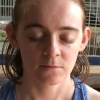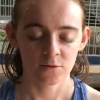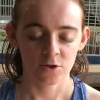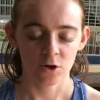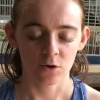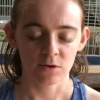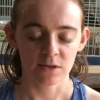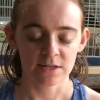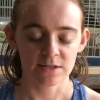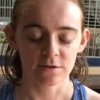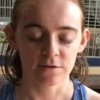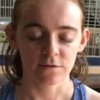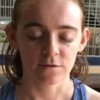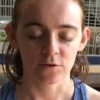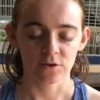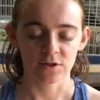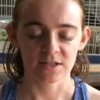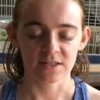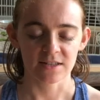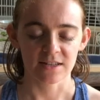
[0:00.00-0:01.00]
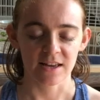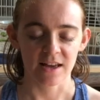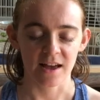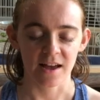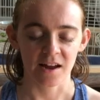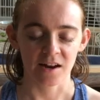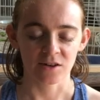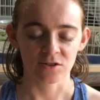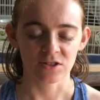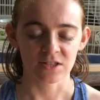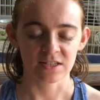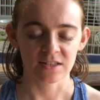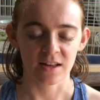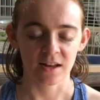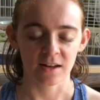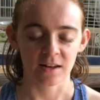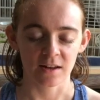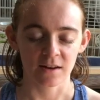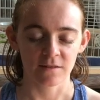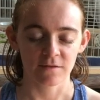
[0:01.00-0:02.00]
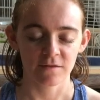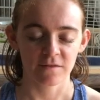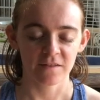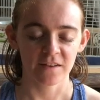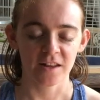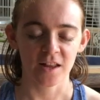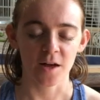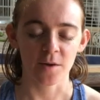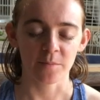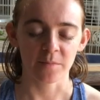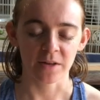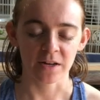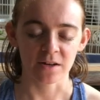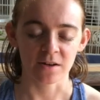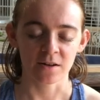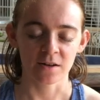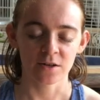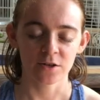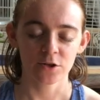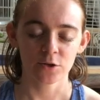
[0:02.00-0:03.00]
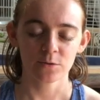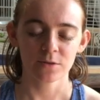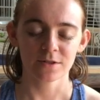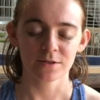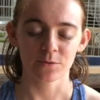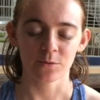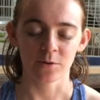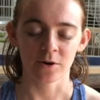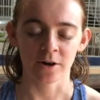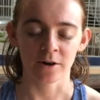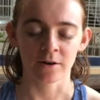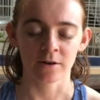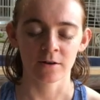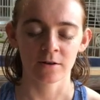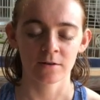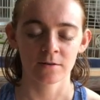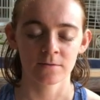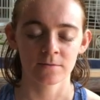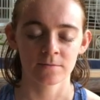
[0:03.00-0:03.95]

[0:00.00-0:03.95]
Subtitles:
No need to force the air, just let it fill up and do its work.